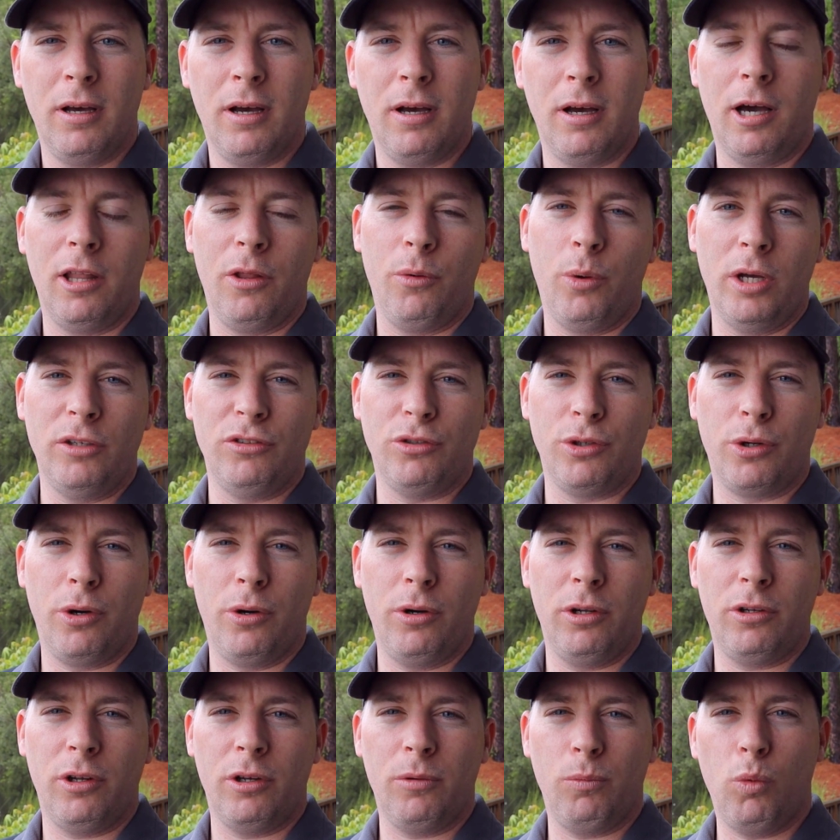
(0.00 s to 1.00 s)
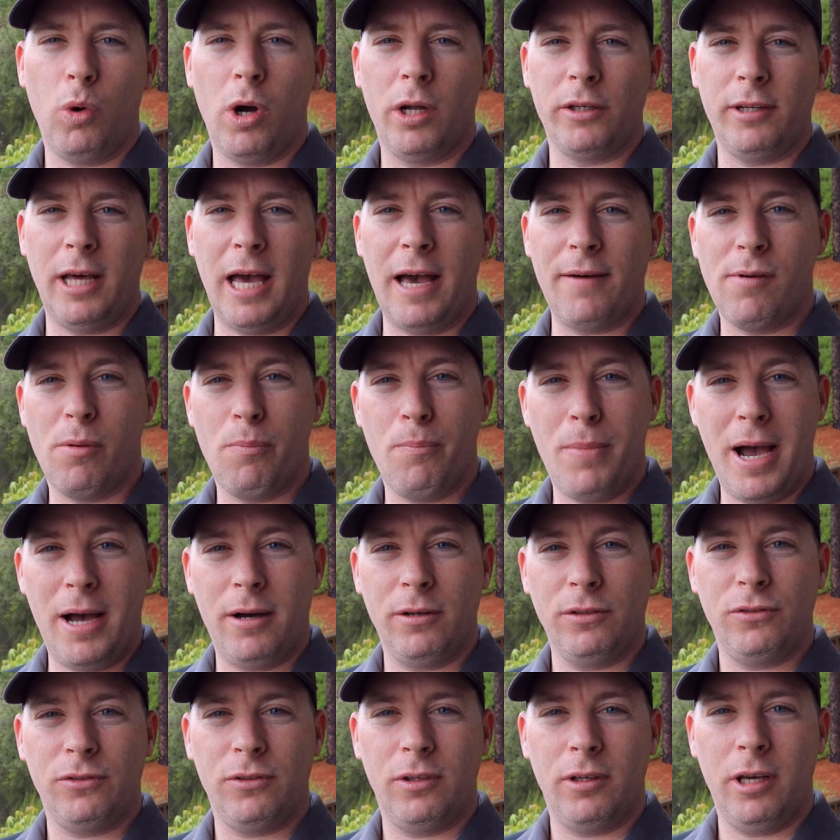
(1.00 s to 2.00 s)
Otherwise, you're going to want to have a
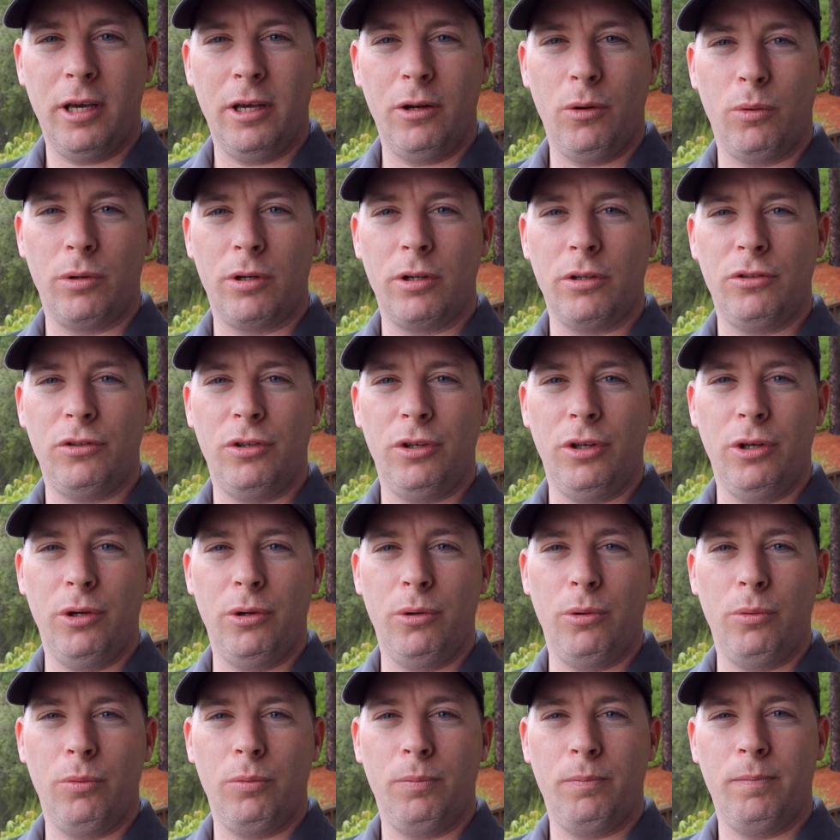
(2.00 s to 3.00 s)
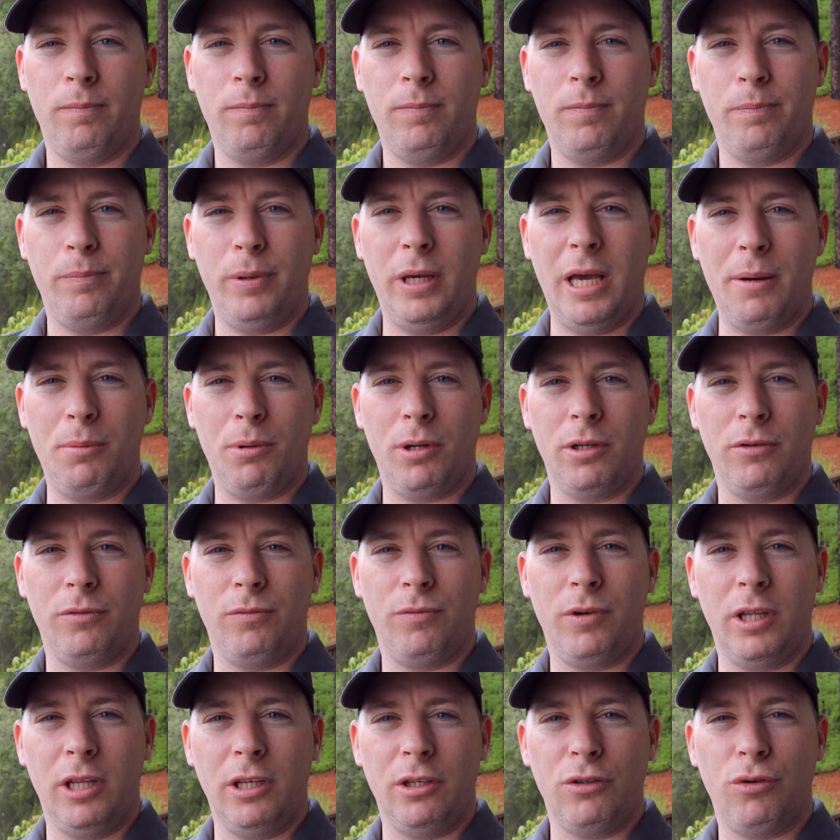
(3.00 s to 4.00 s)
mouse in order to be able to
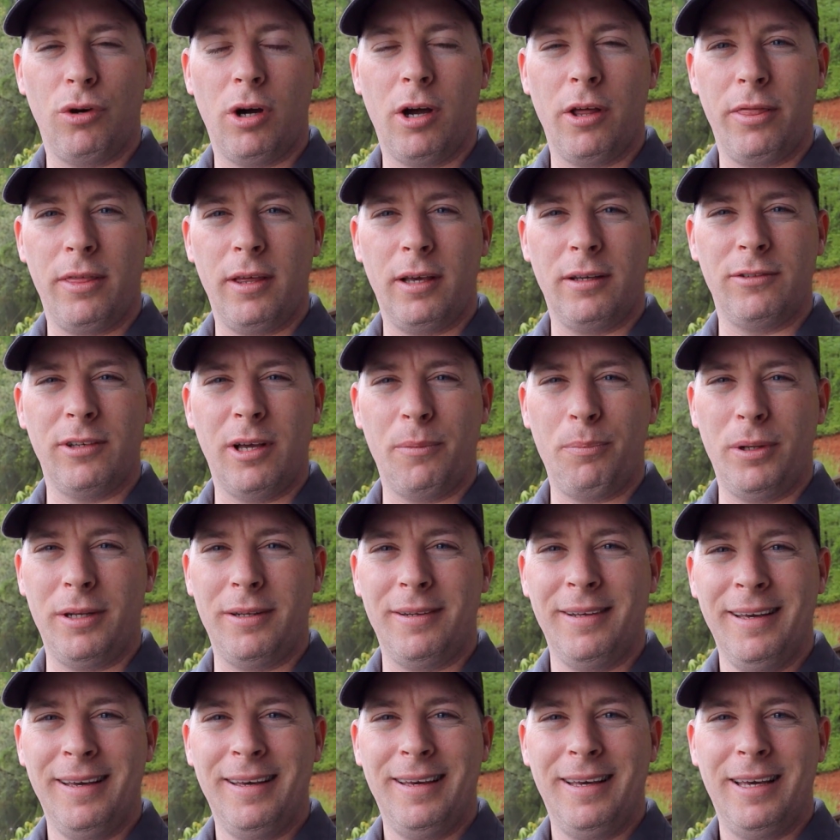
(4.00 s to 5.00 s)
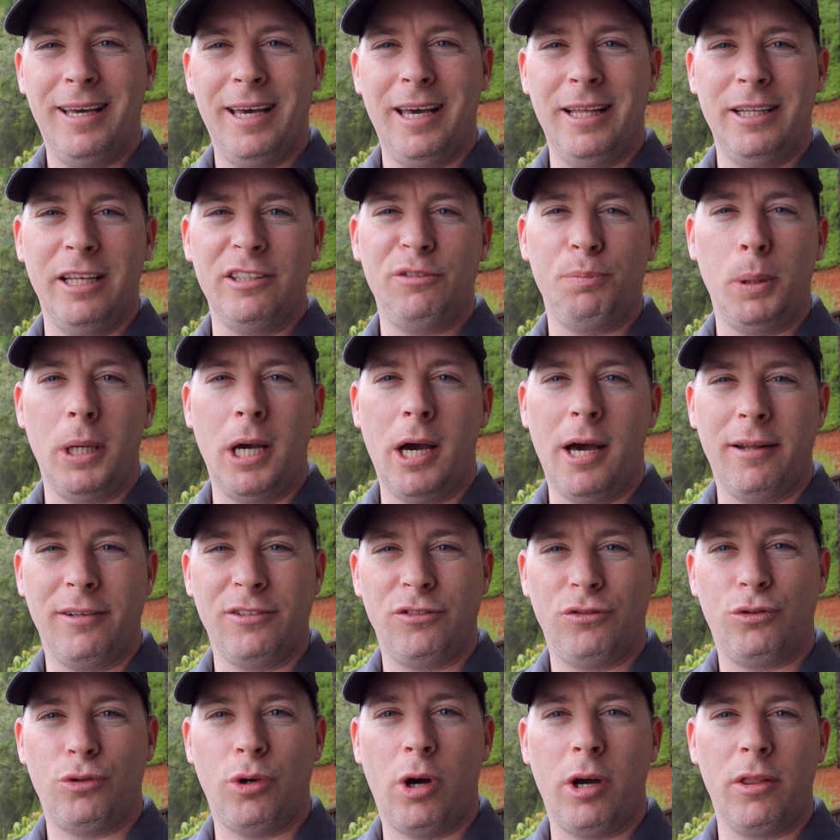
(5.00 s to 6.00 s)
really draw things up. And let's be
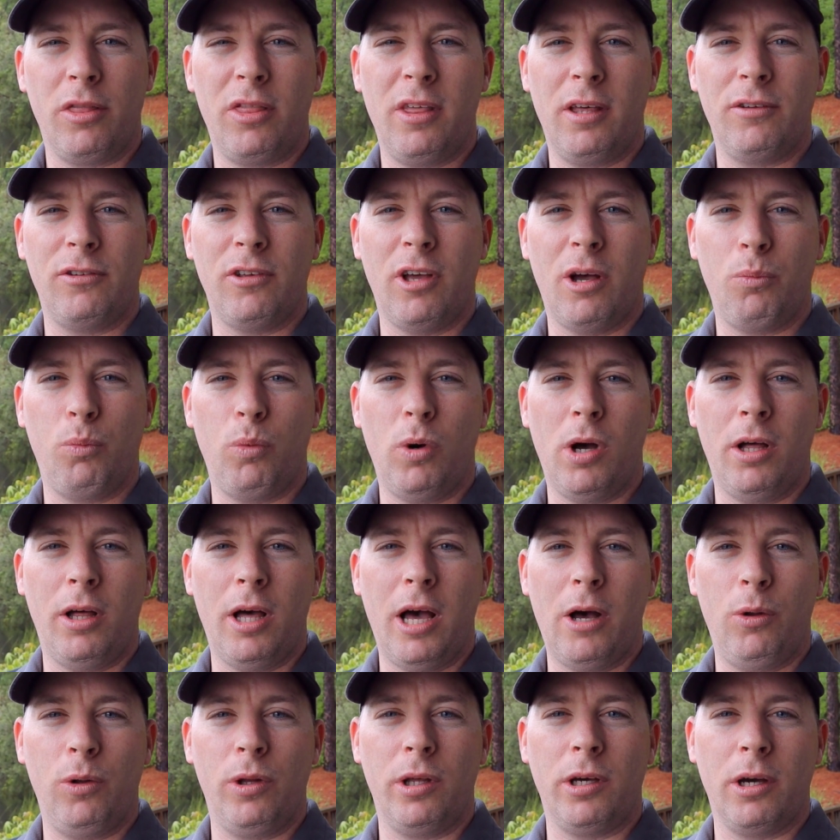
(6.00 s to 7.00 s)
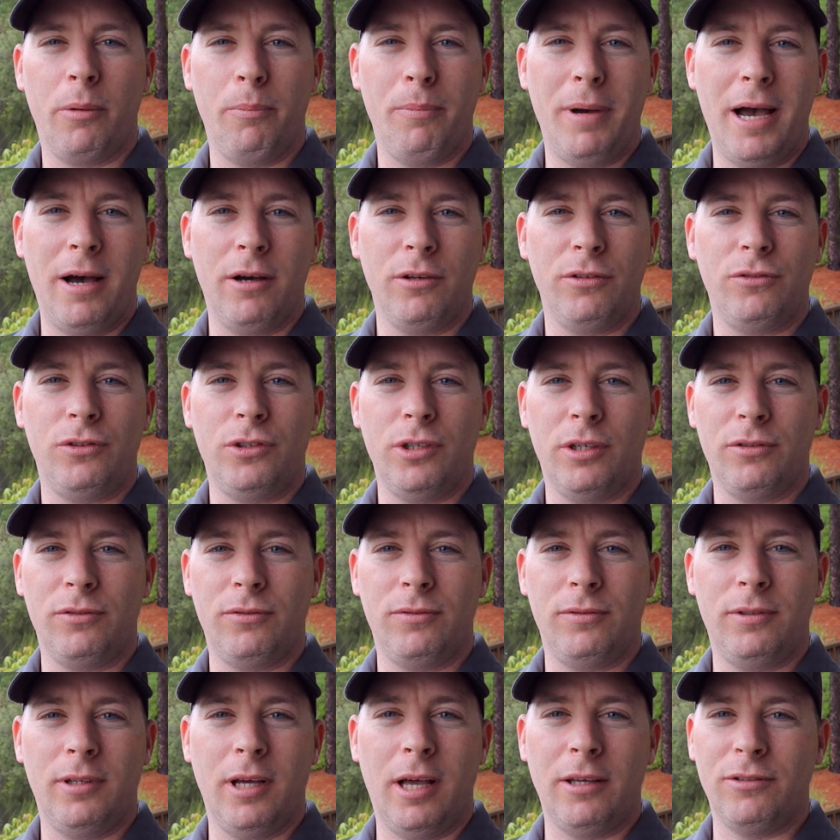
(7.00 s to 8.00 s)
honest, drawing things up while holding a mouse
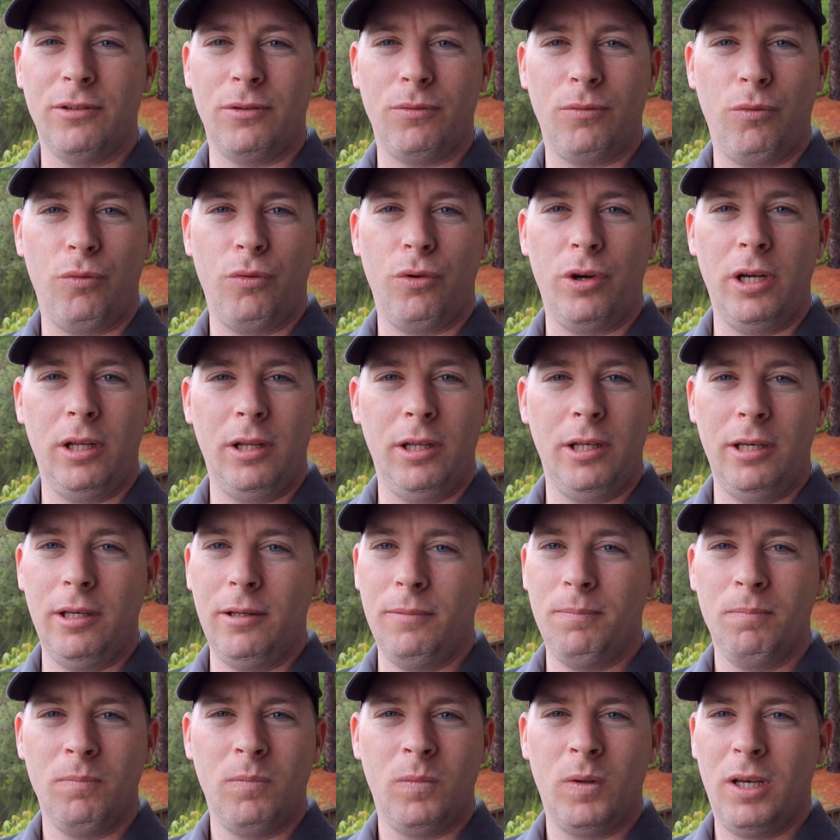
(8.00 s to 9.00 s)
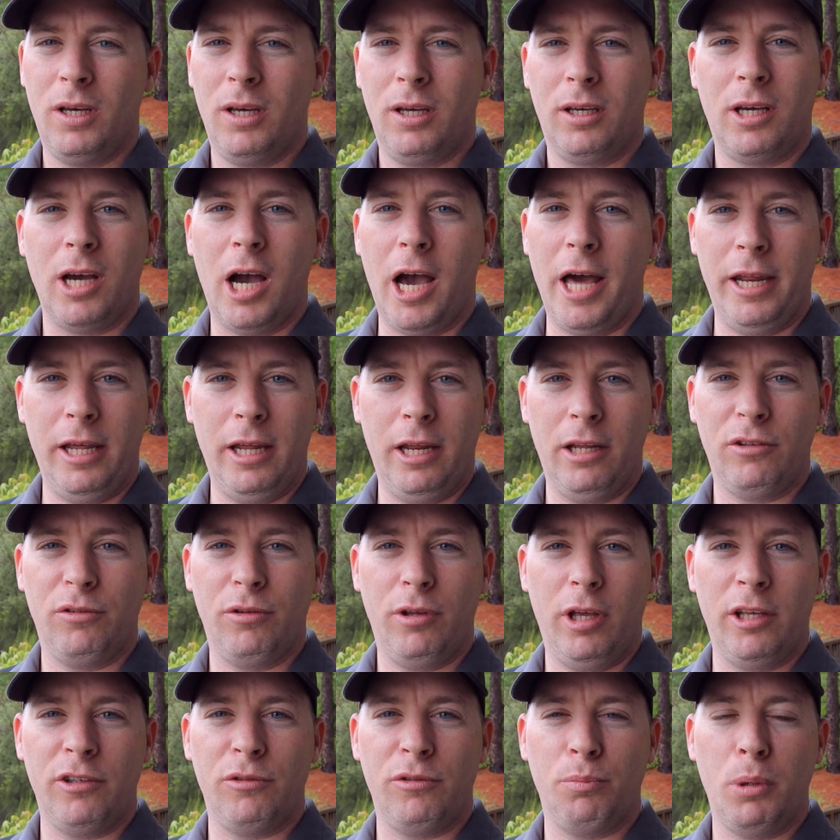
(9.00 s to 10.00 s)
just doesn't really cut
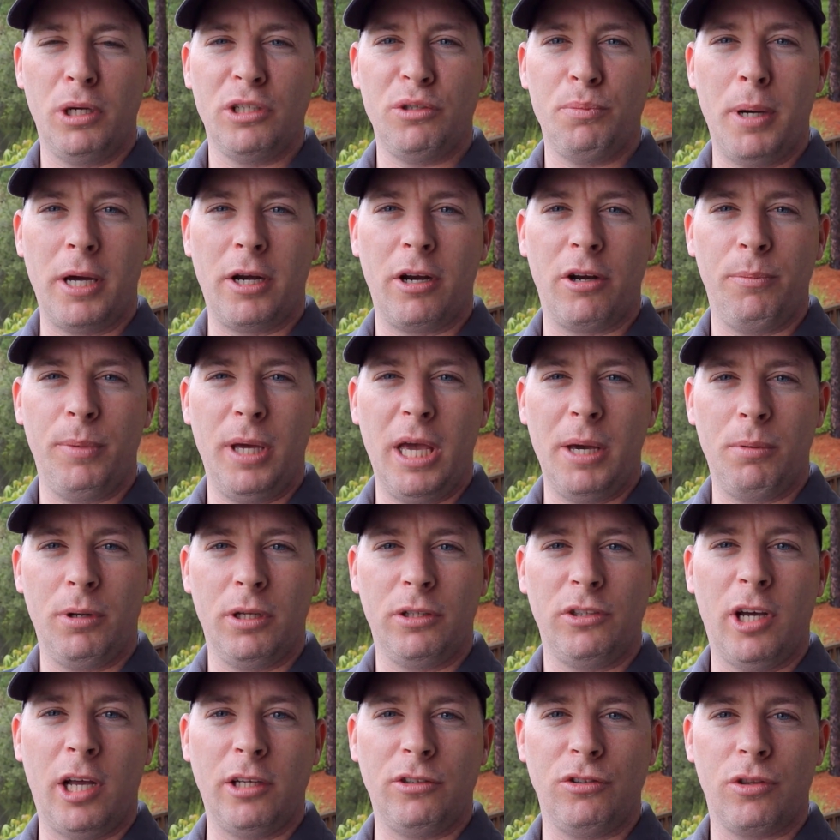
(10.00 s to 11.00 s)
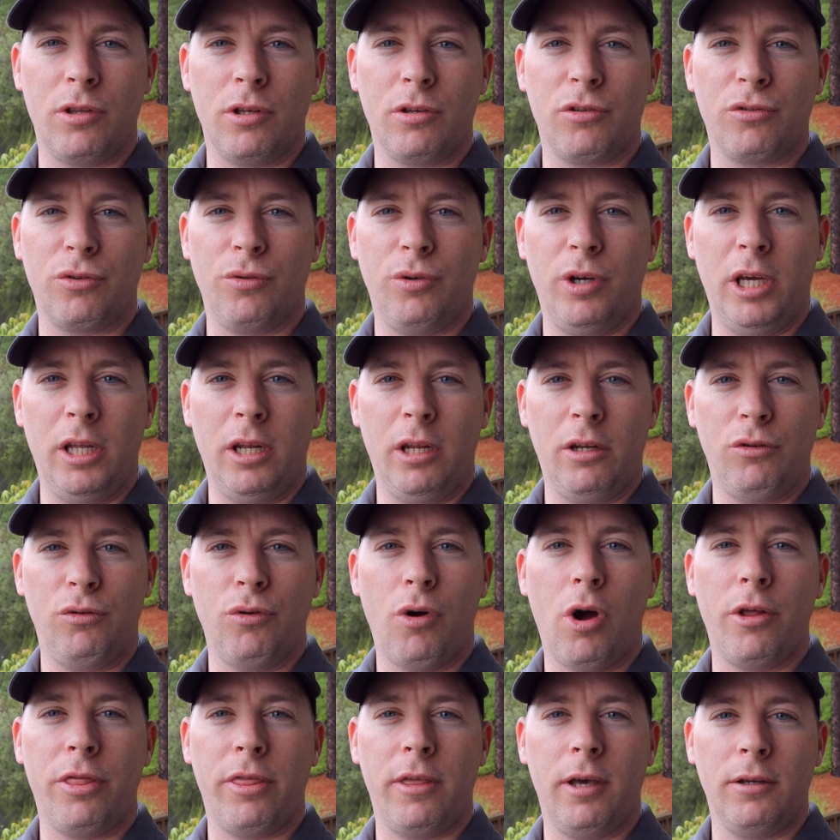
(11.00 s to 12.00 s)
it. It's much better to be able to touch the screen and
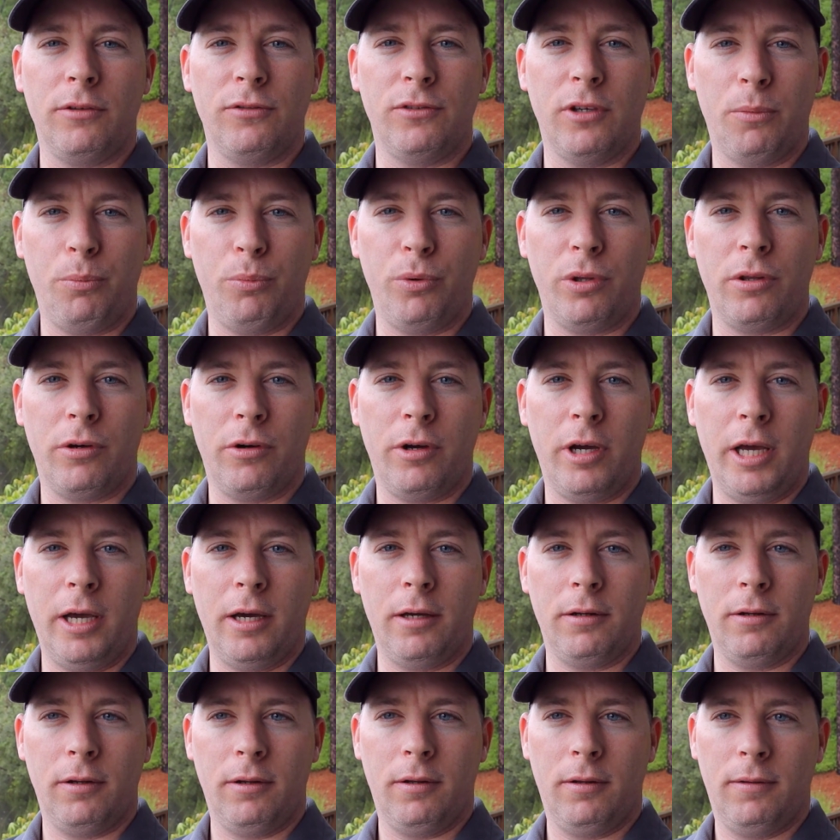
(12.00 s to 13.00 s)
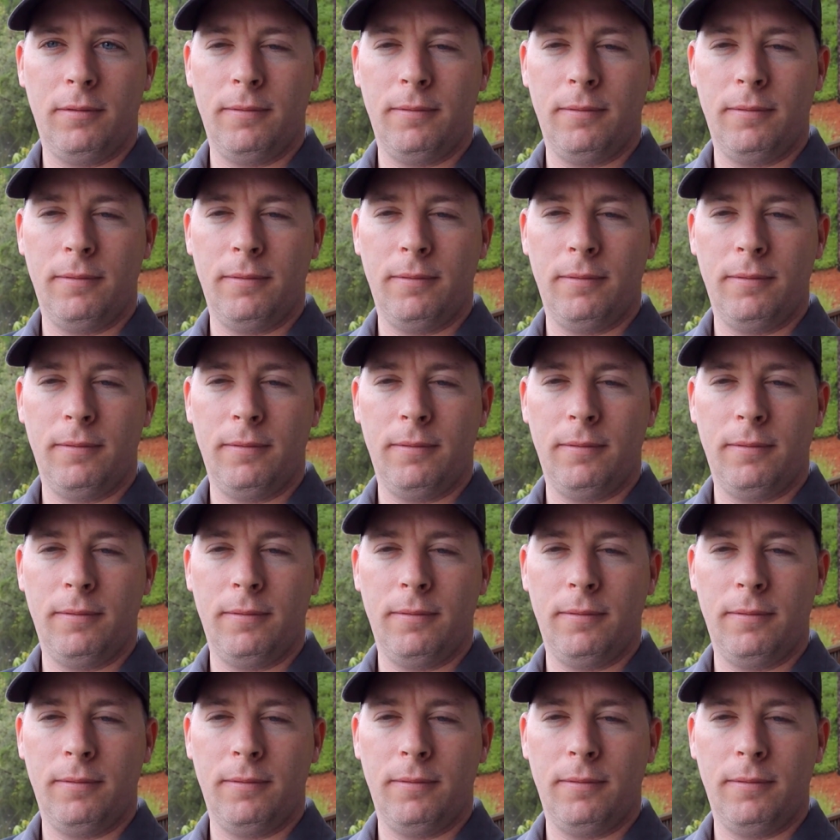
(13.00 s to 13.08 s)
draw things up with your hand.